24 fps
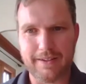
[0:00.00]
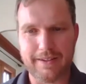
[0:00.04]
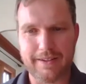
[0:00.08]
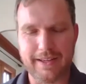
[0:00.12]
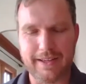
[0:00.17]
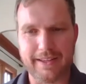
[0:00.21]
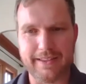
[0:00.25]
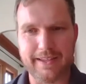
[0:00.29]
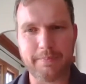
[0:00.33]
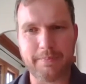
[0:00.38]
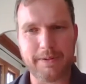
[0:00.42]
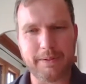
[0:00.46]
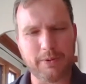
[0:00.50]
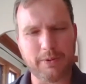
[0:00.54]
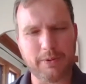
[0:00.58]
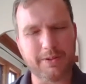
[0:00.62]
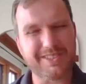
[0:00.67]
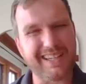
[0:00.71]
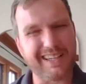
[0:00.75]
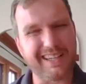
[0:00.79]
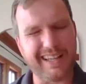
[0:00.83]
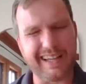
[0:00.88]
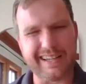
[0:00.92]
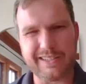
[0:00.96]
And then people will
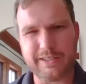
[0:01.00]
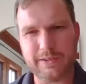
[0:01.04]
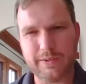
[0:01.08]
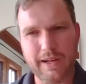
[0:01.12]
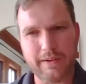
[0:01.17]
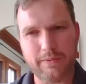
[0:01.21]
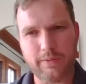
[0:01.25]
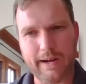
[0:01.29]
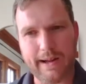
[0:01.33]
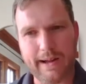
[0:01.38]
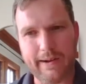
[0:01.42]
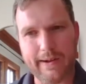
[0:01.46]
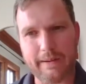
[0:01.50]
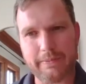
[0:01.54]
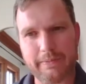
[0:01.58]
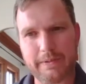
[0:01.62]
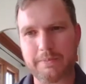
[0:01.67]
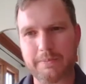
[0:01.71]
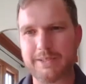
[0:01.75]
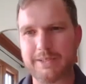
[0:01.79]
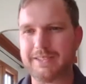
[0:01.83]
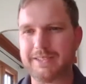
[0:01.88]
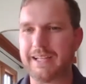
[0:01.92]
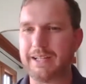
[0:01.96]
say, like, do you have route
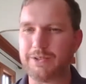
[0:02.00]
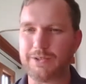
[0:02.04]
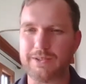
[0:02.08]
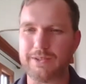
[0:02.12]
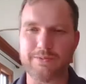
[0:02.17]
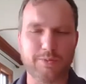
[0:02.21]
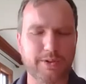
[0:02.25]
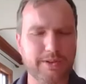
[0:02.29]
optimization?